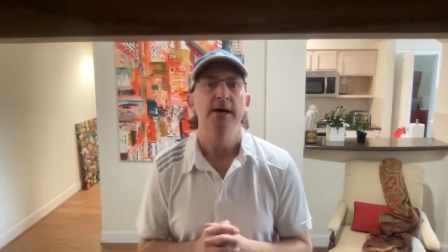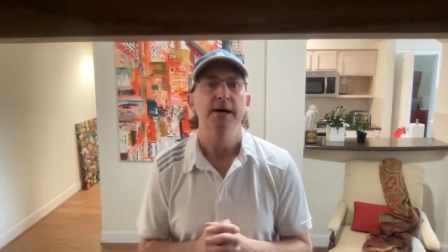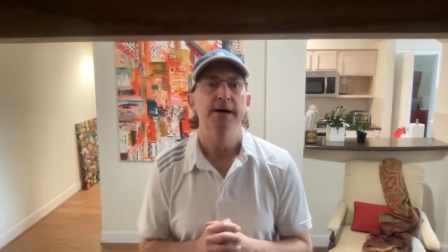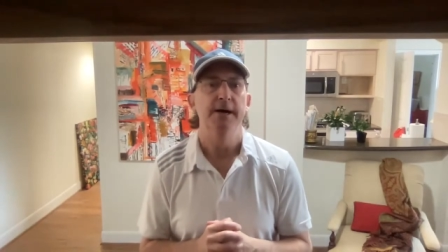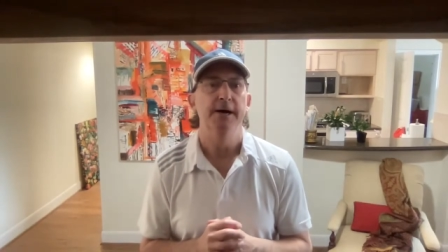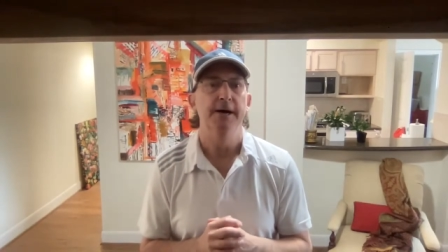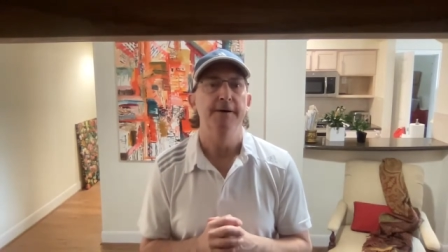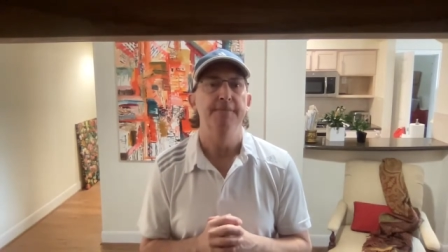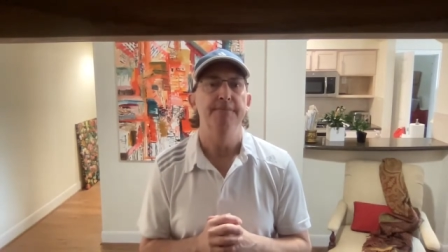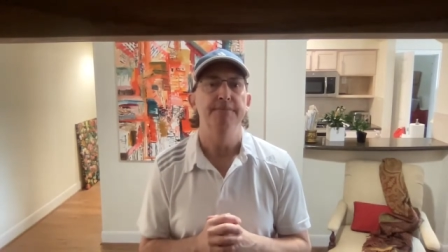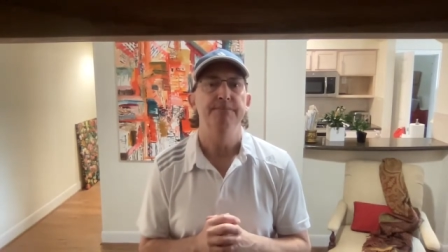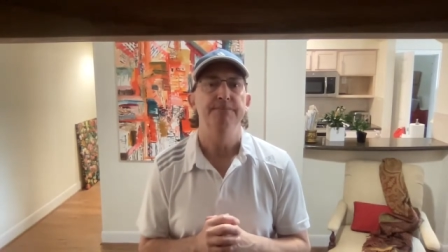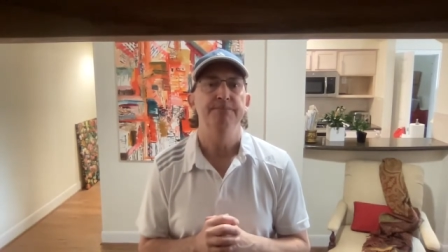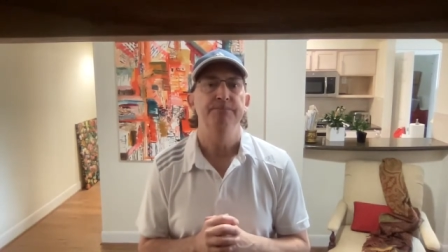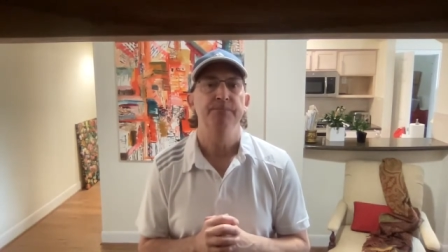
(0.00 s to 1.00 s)
Um,
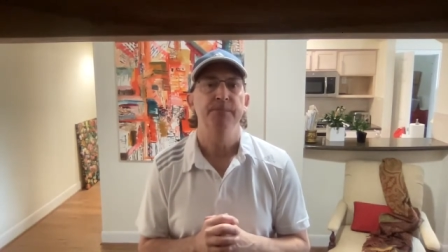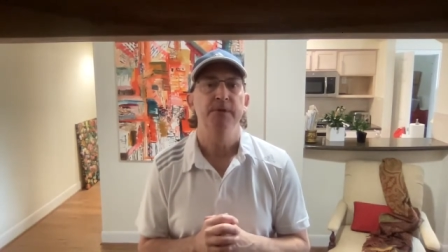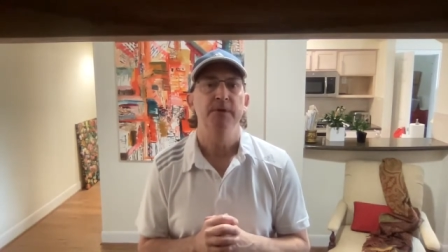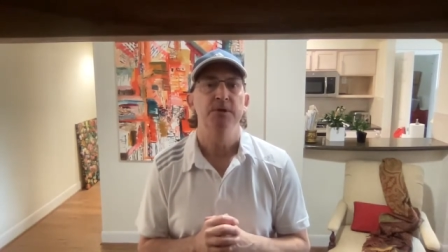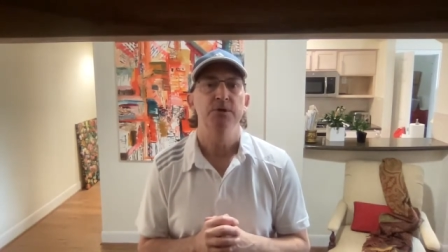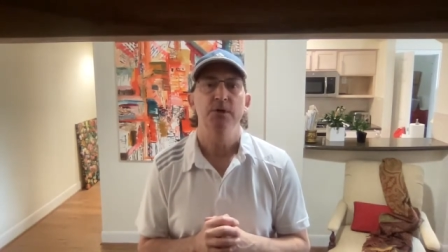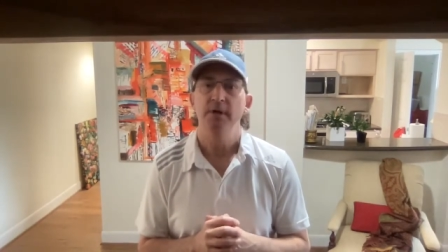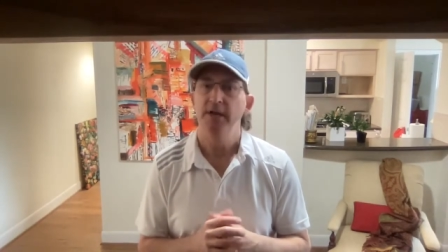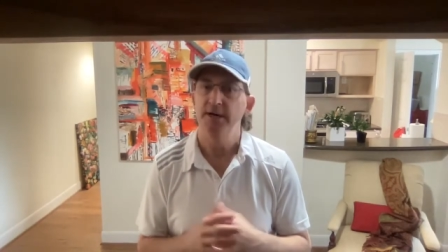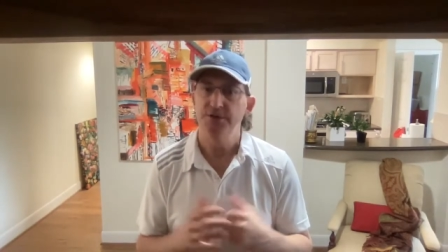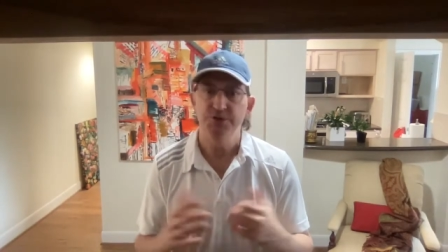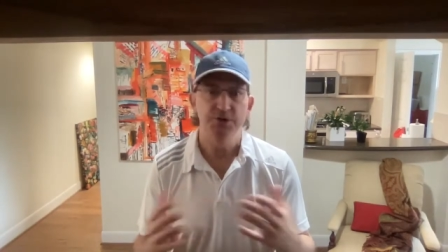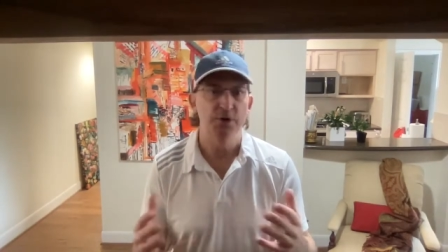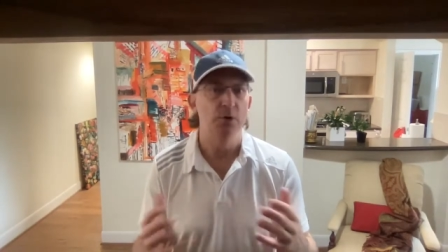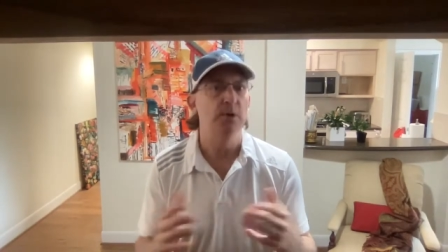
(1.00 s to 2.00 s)
and
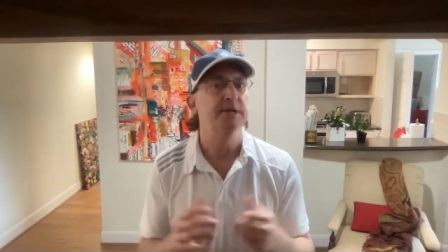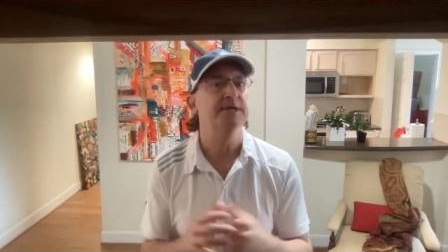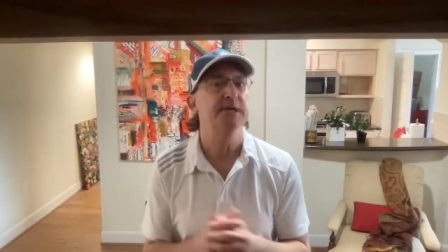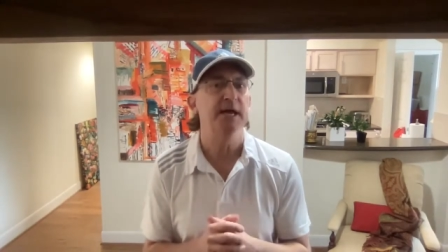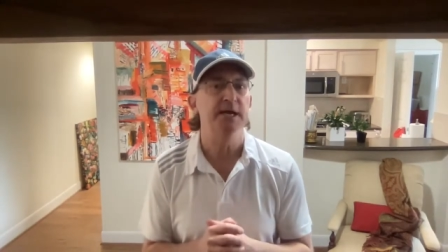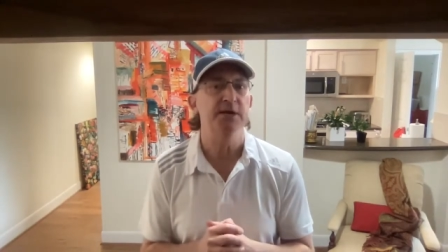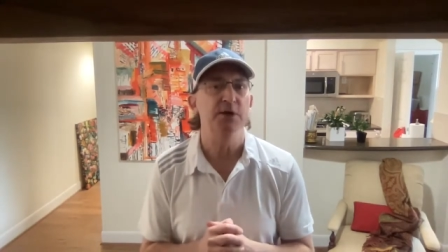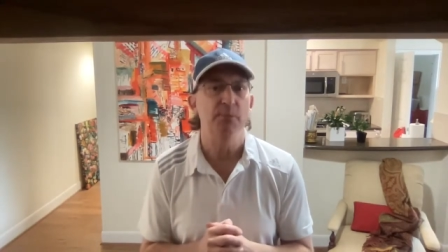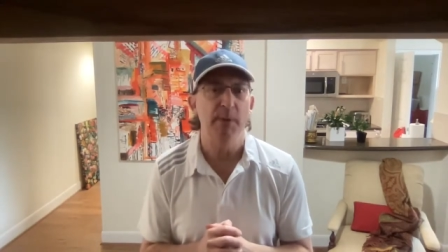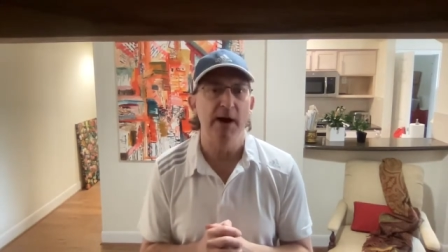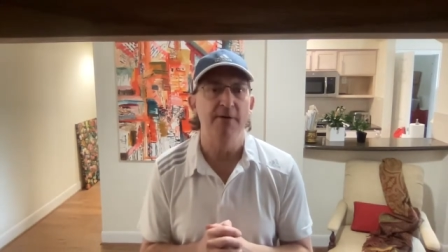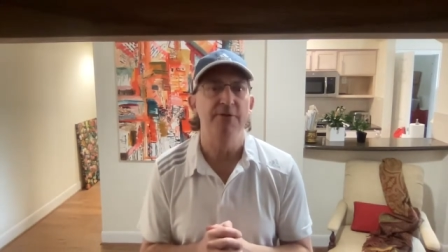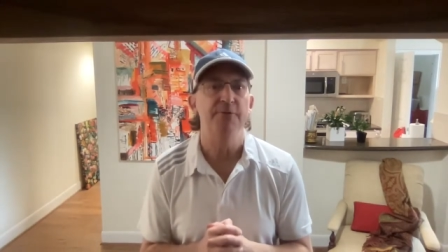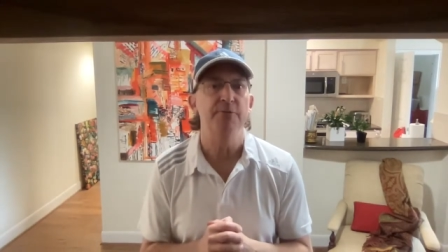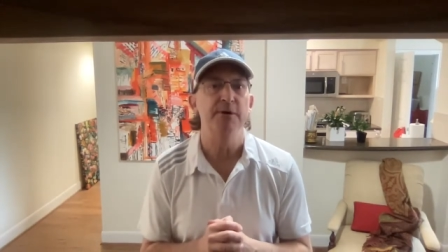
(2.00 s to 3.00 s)
should only take you
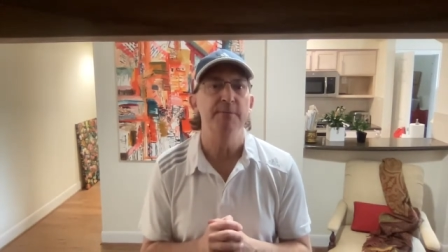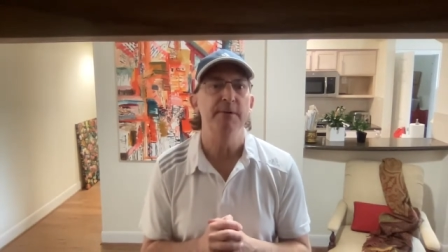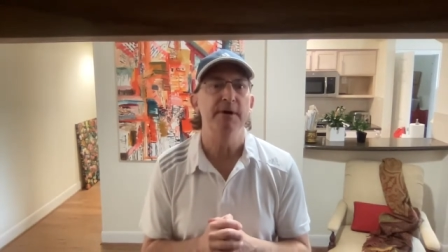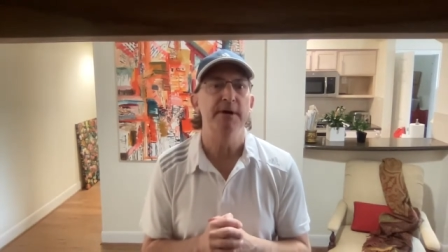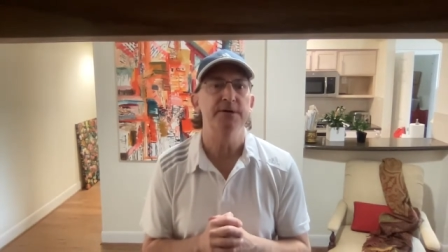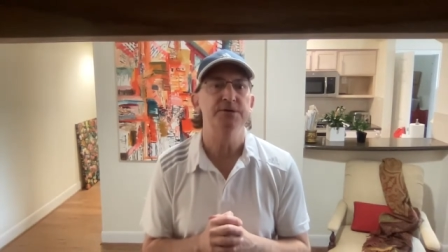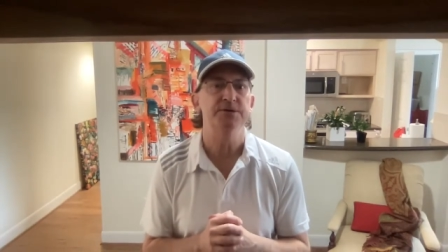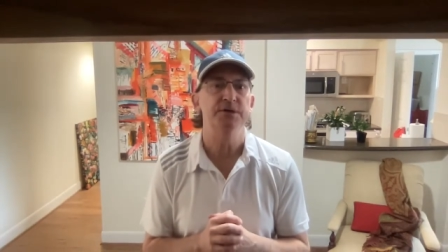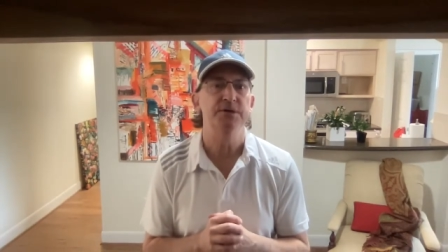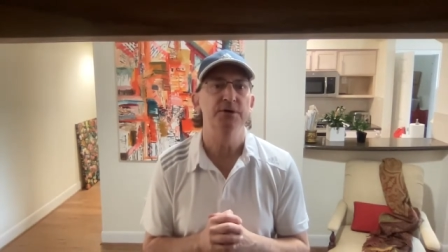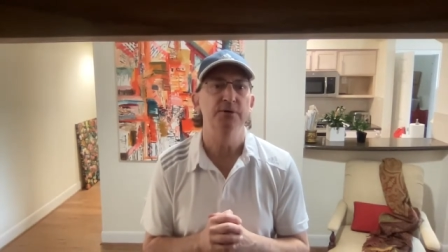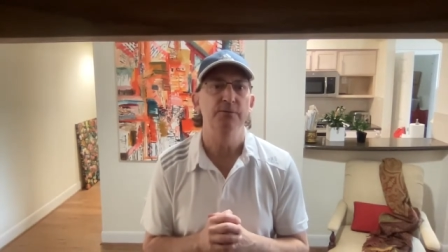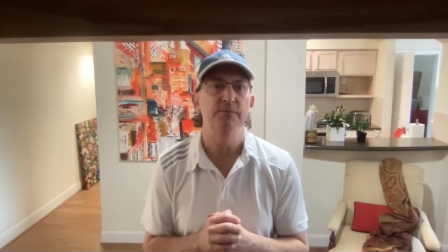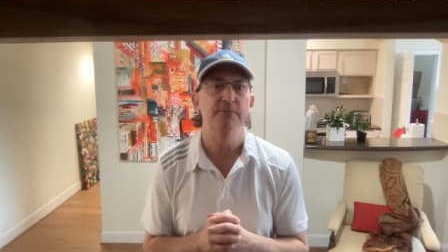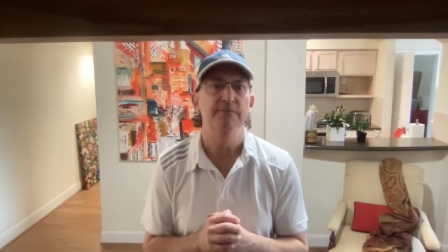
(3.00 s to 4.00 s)
about three minutes to
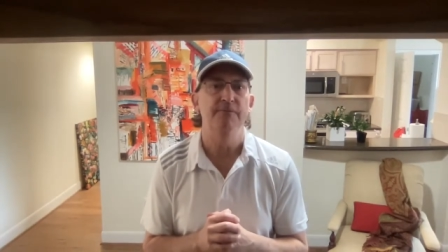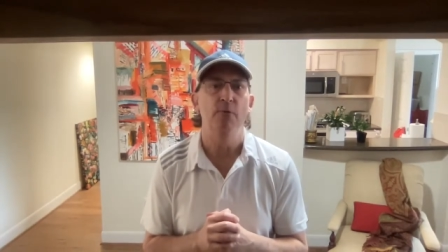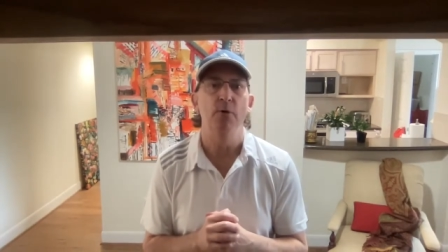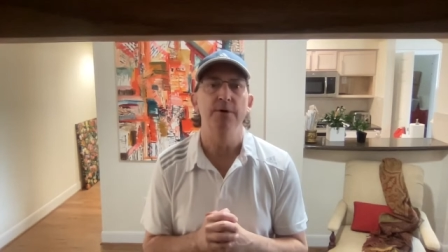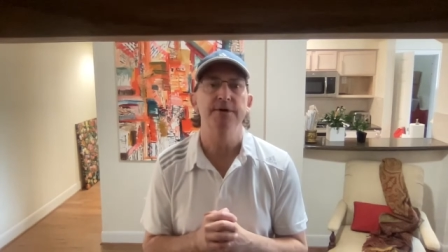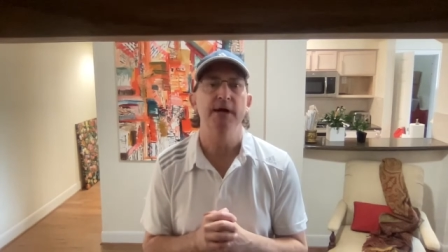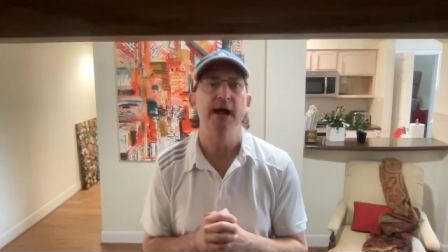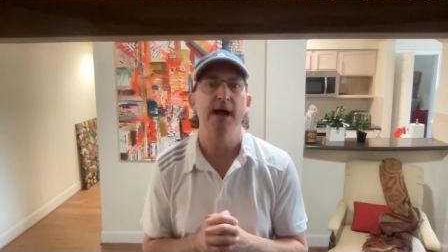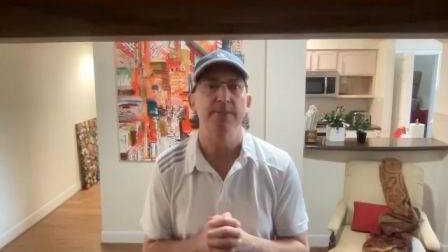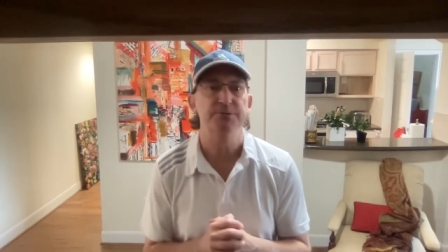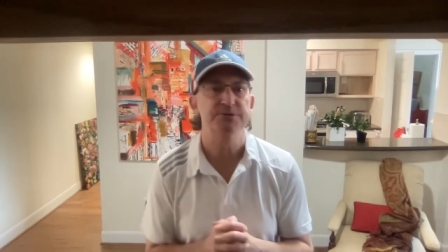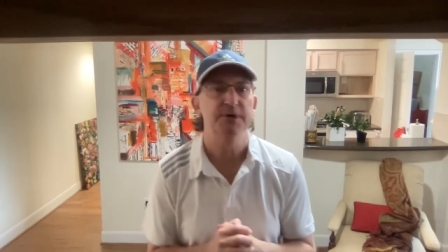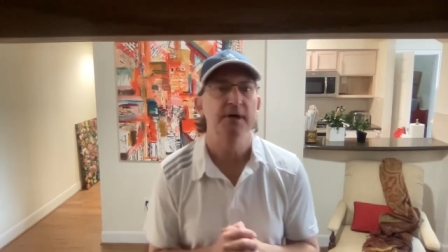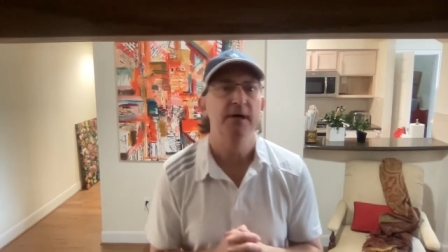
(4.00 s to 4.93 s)
do, four tops.